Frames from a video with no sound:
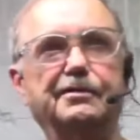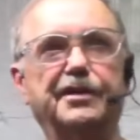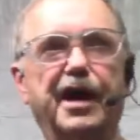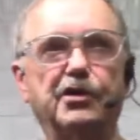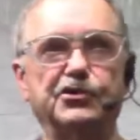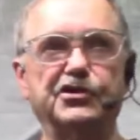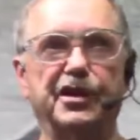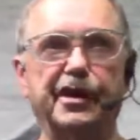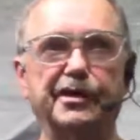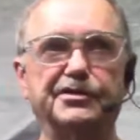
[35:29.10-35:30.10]
the
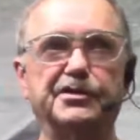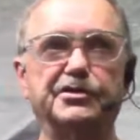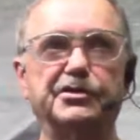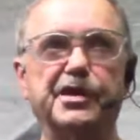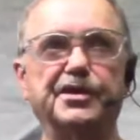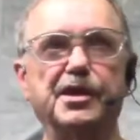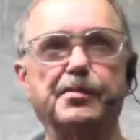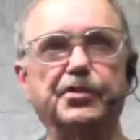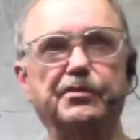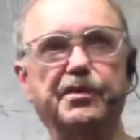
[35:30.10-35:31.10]
outside till you end
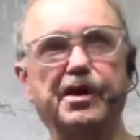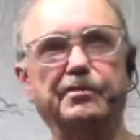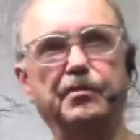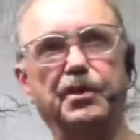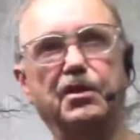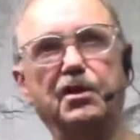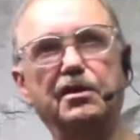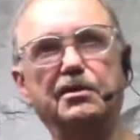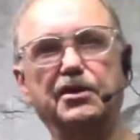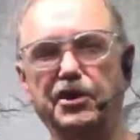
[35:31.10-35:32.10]
up with a round ball,